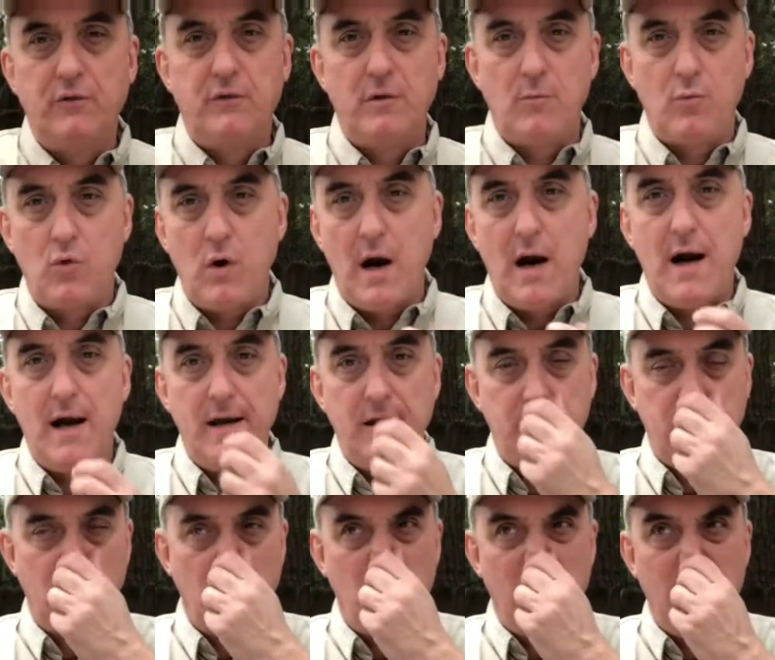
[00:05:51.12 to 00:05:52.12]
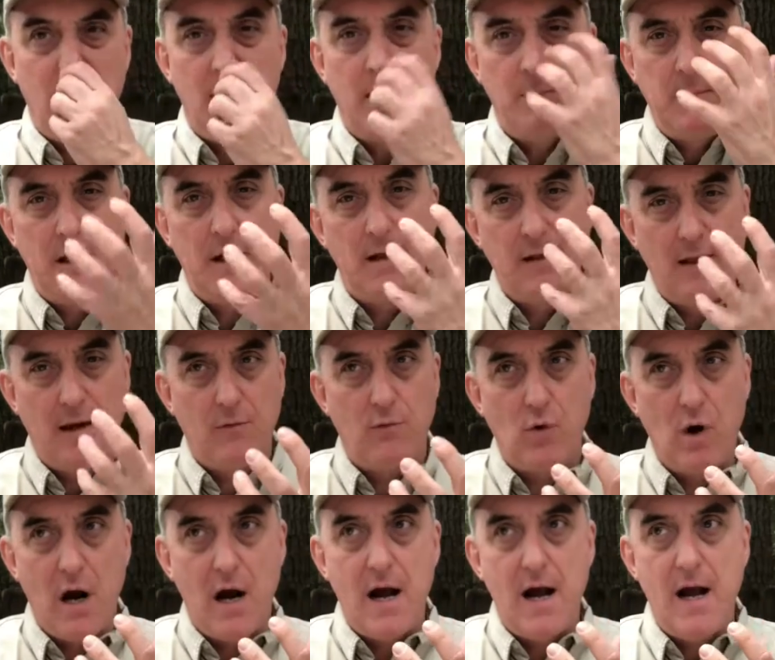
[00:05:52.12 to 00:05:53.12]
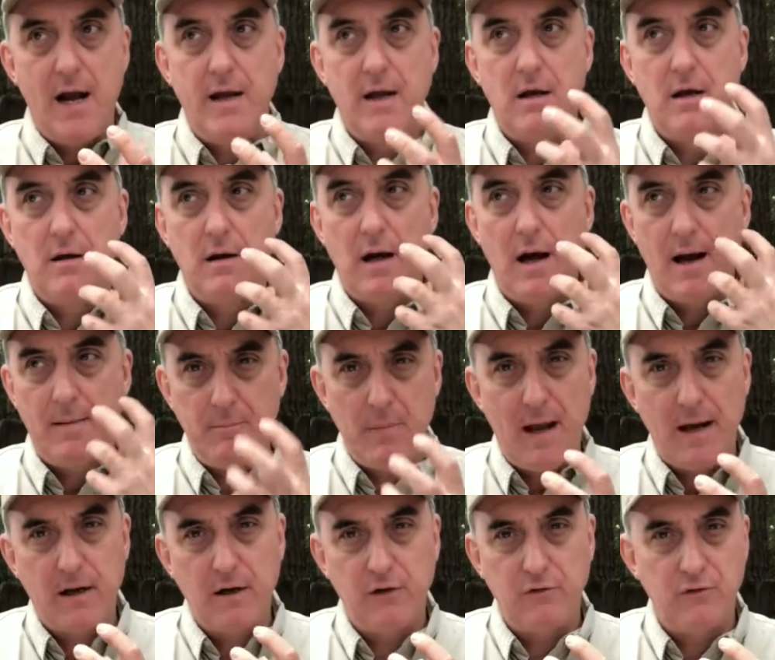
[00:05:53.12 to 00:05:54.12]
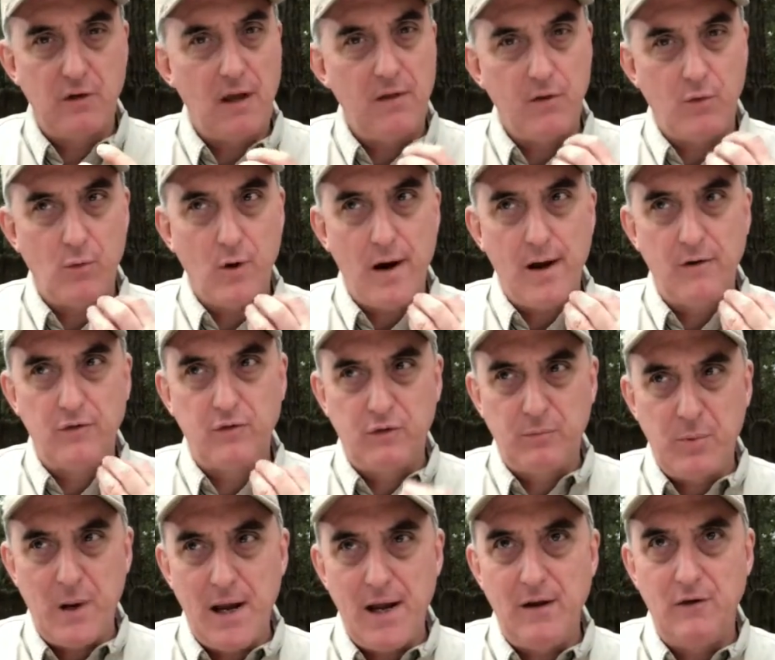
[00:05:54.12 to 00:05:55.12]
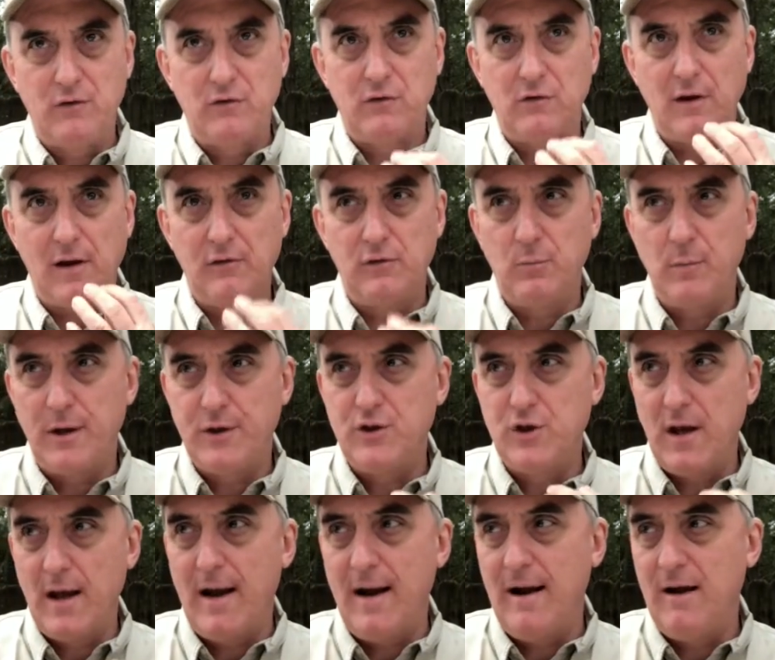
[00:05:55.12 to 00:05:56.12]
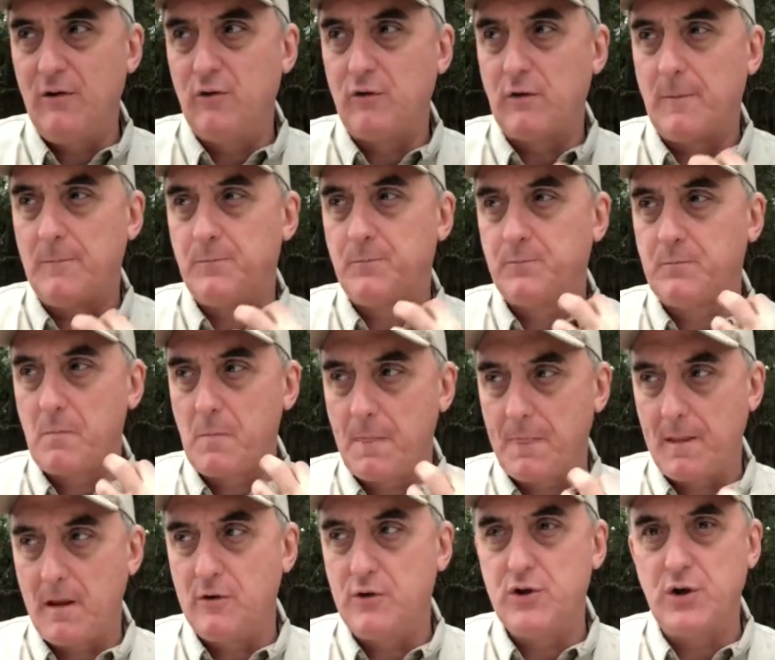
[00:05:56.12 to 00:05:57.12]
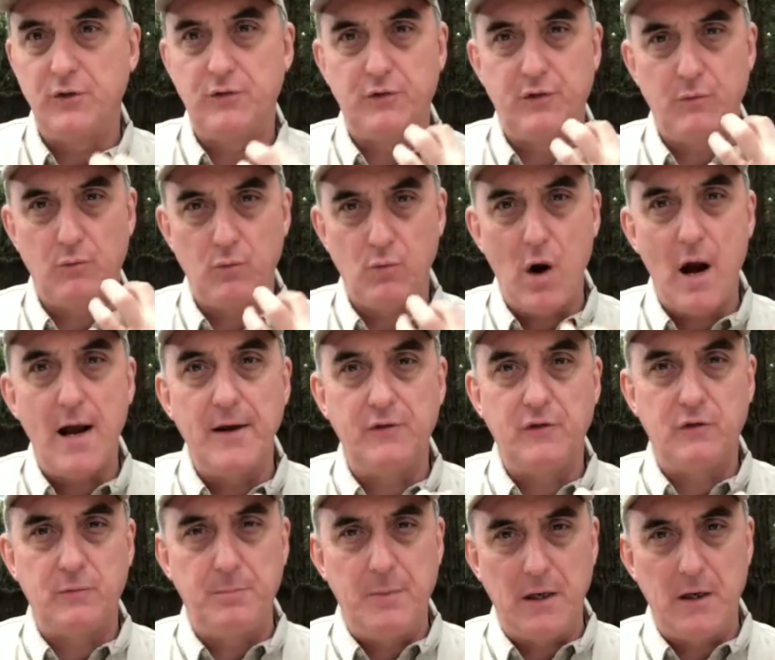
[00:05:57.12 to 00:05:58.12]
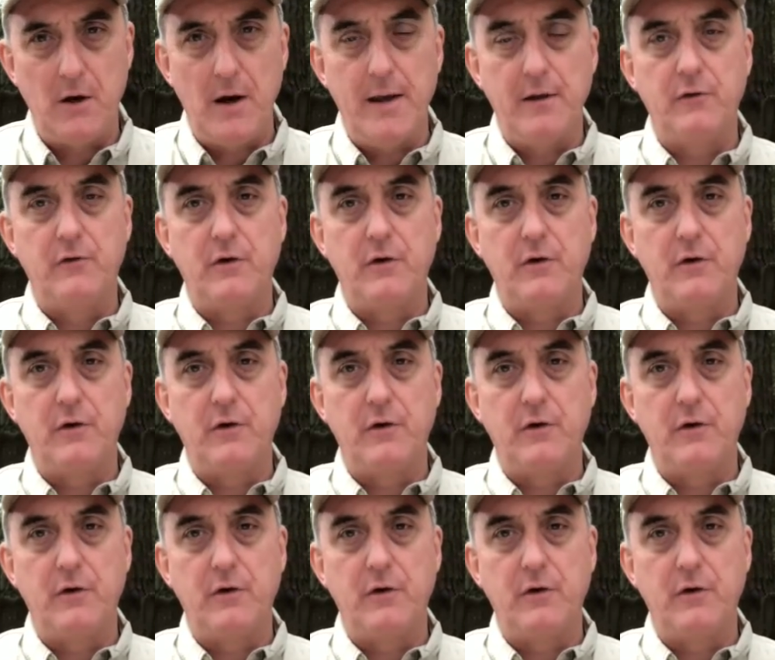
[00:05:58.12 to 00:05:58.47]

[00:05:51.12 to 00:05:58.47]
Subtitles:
some rye to it. I am getting that rye. I'm not going to say the rye spice as much as just the rye spirit.